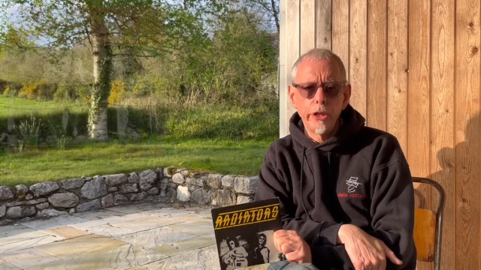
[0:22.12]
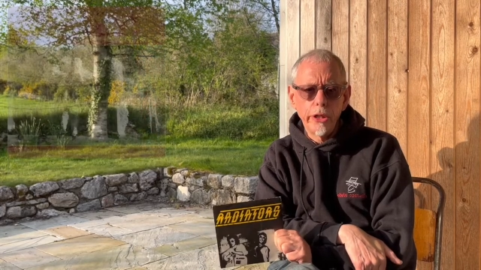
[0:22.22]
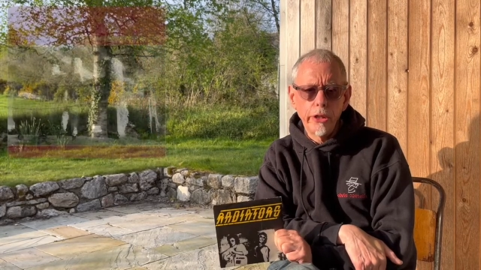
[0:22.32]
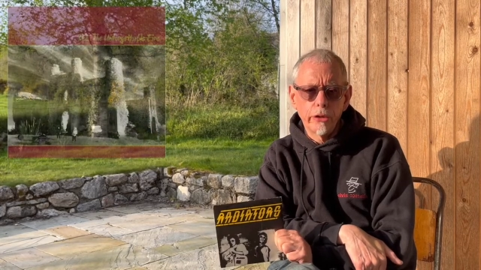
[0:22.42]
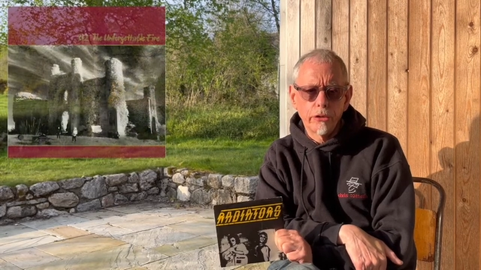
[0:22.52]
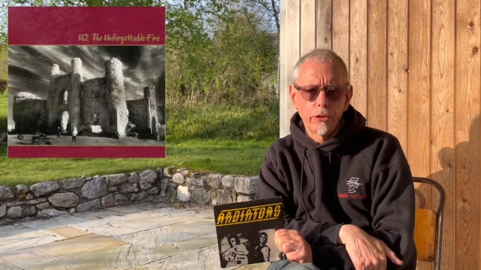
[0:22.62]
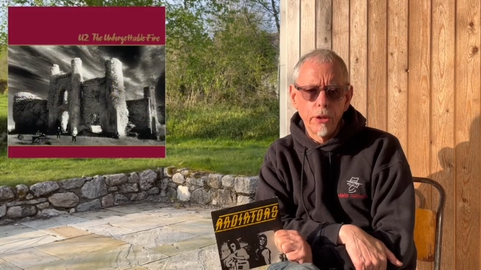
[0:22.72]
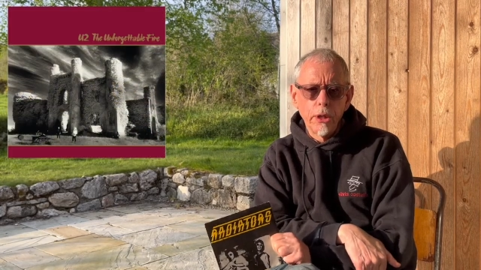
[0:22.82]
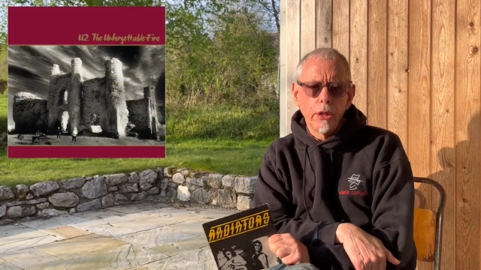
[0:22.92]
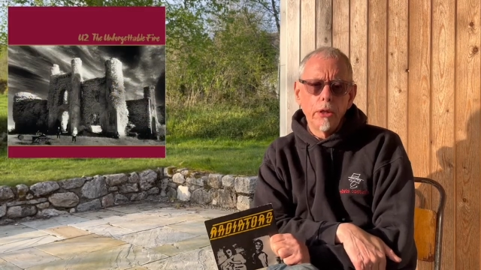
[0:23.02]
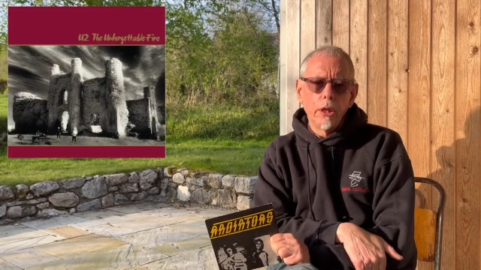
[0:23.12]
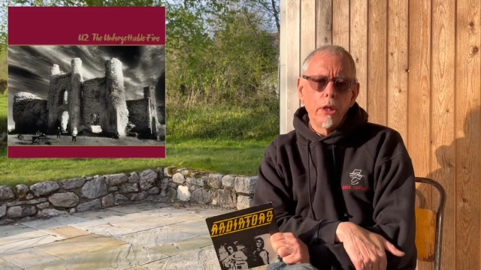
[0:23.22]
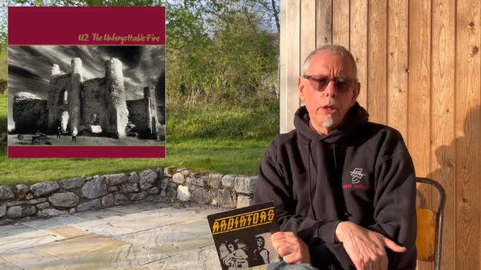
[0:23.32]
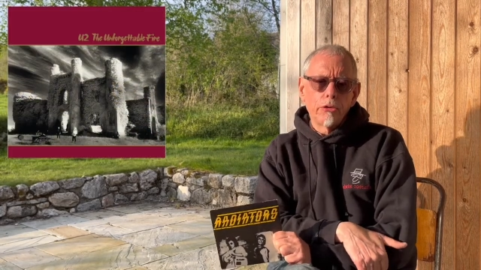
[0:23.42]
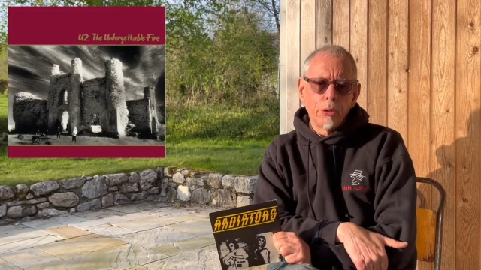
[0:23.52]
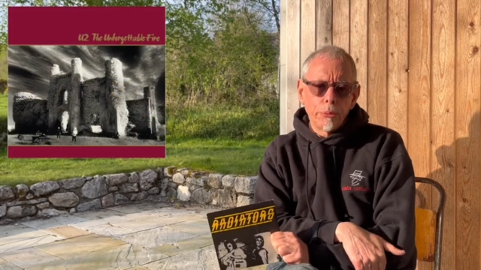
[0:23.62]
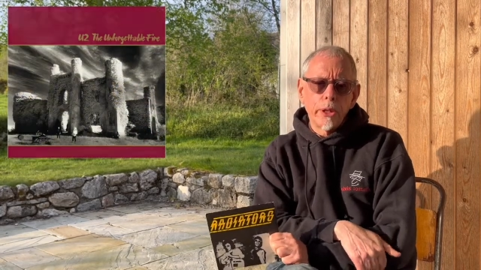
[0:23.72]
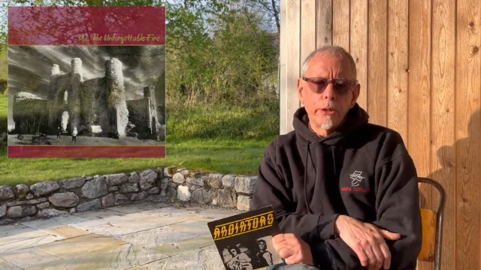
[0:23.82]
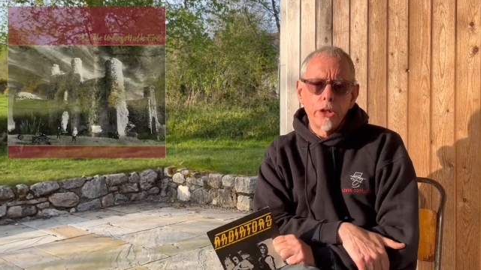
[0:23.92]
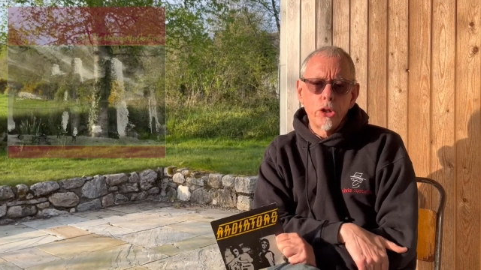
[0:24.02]
years. Something
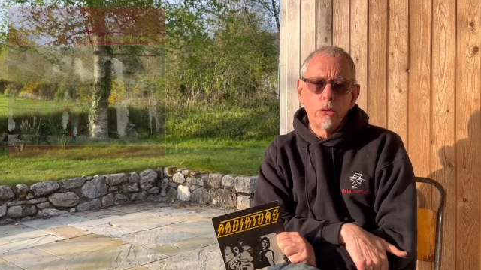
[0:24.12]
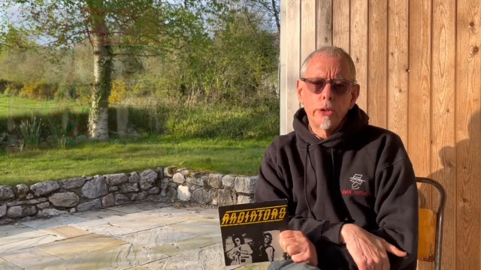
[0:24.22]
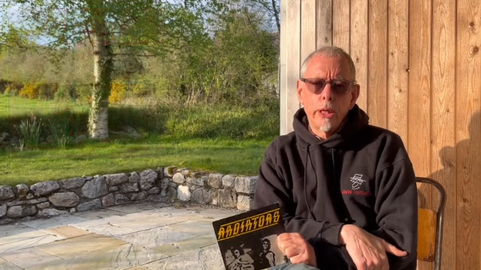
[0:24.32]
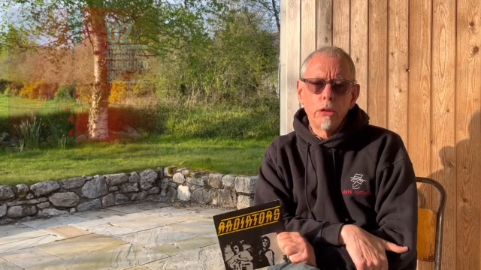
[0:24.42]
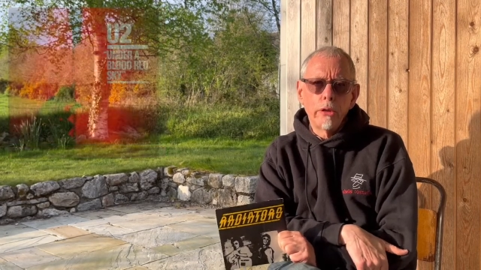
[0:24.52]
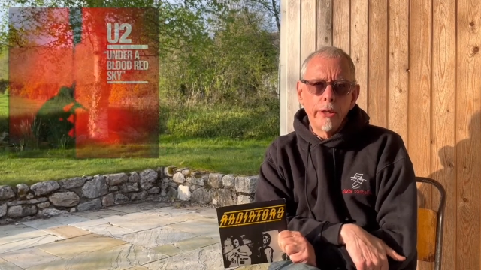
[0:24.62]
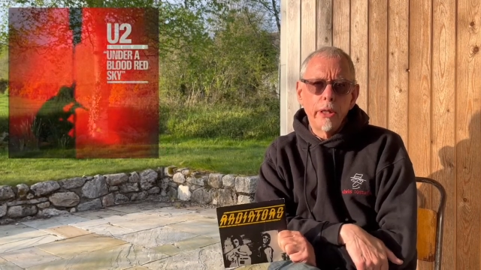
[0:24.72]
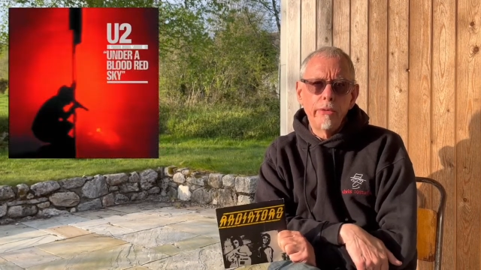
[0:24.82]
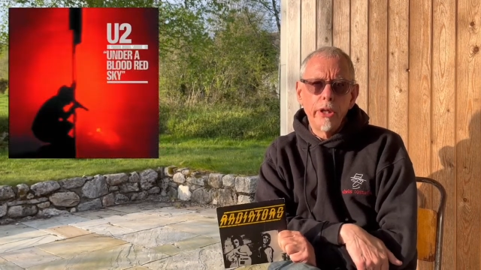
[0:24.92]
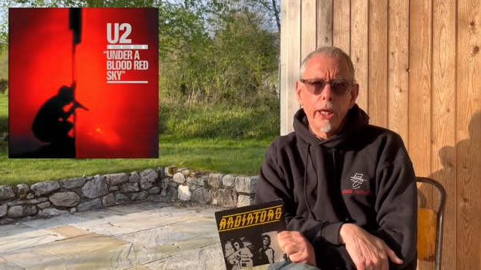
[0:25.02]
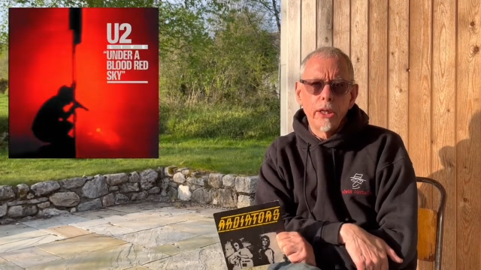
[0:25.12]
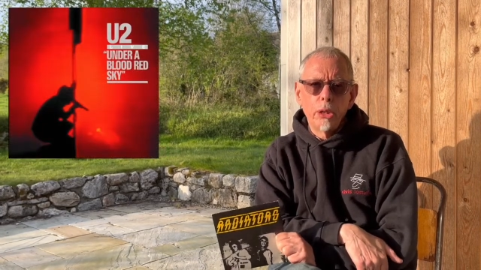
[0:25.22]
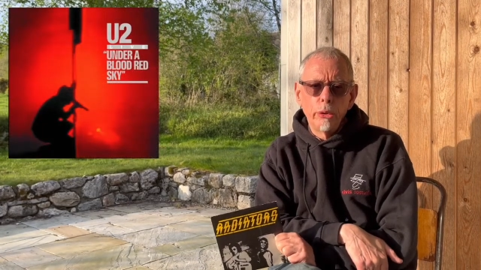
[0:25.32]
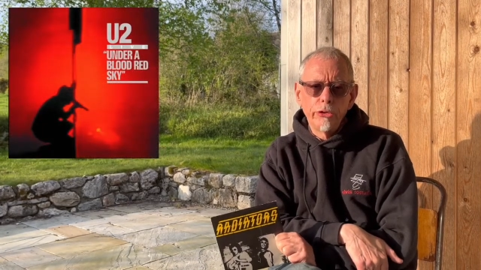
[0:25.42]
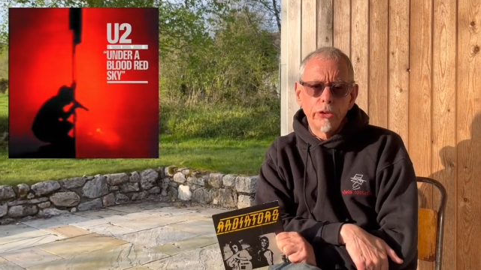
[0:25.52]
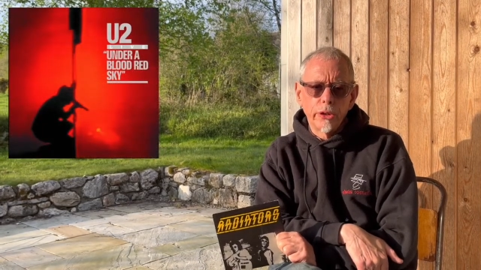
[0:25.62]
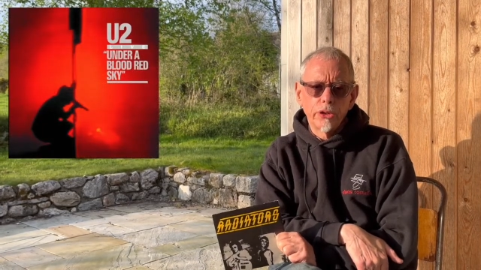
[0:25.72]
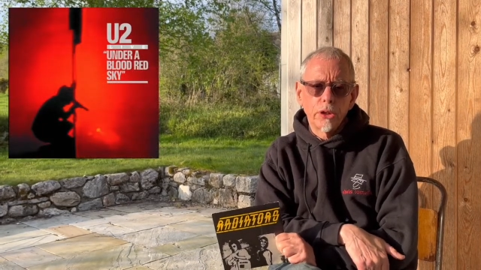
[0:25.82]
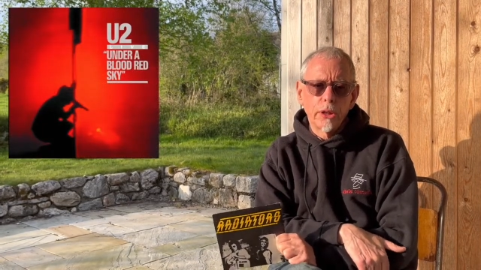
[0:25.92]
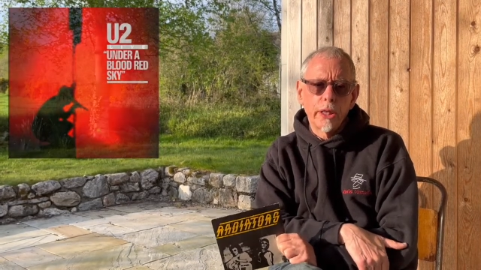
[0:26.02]
that shows how creativity and coincidence
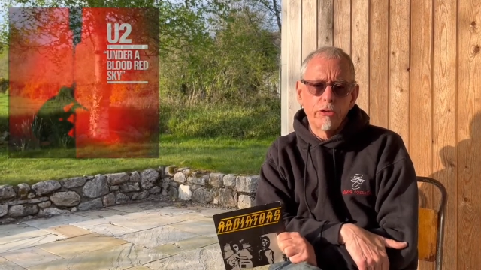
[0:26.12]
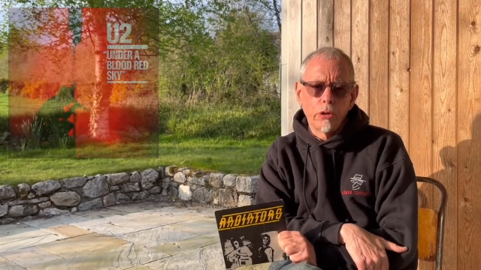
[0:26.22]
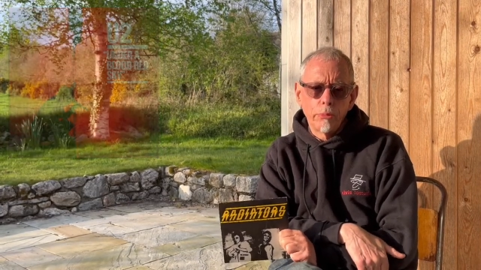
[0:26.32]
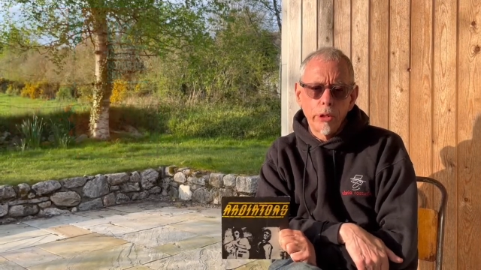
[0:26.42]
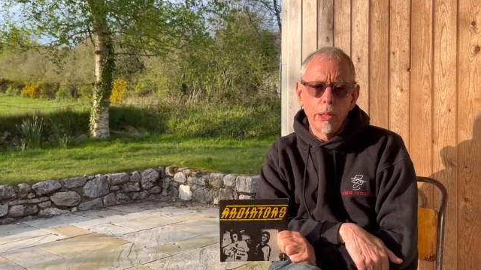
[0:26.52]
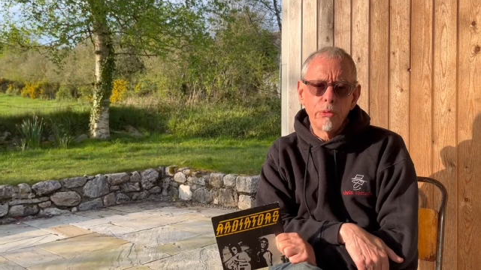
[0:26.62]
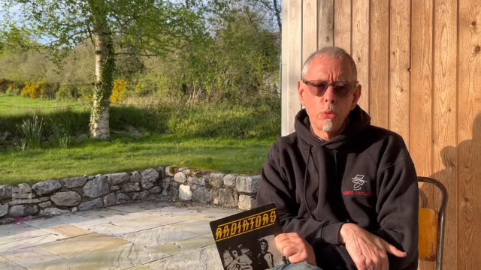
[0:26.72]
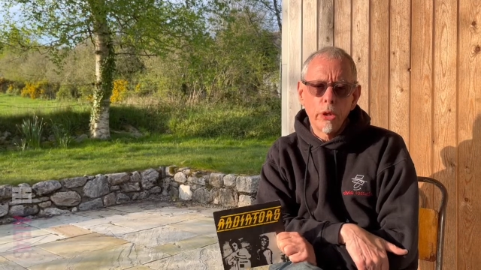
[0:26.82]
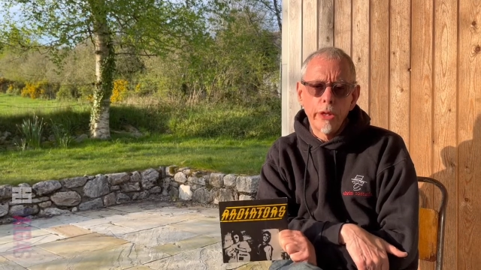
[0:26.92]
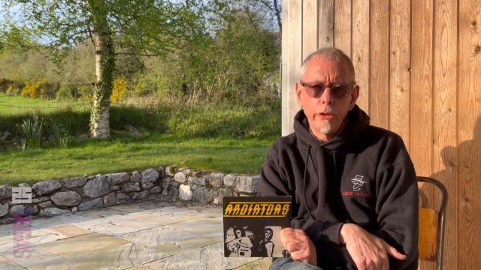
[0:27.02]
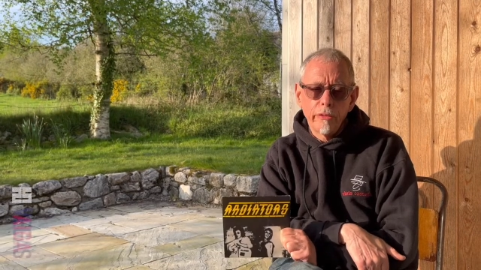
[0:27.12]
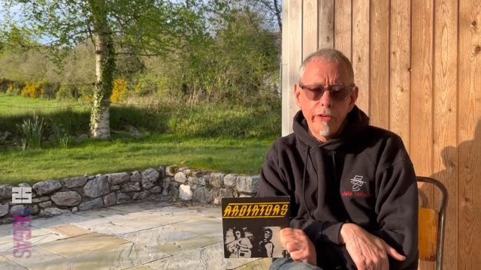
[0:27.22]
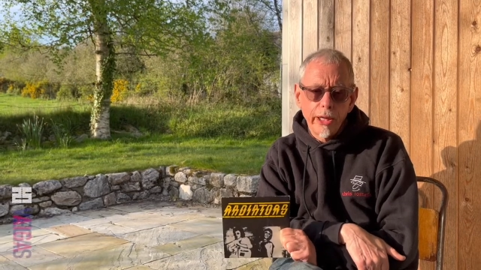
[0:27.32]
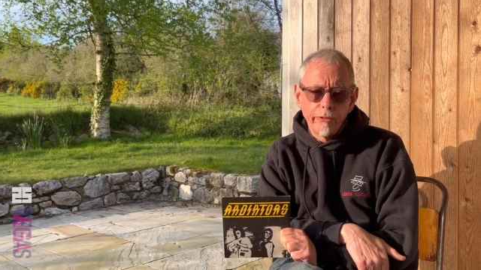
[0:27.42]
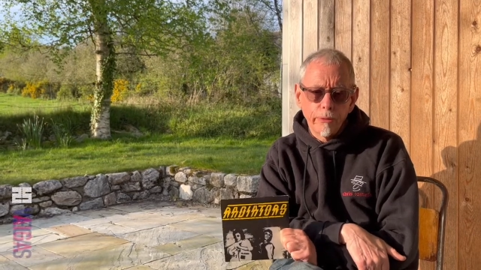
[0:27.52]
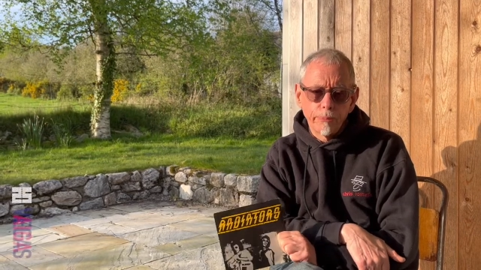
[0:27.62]
can sometimes work in your favour.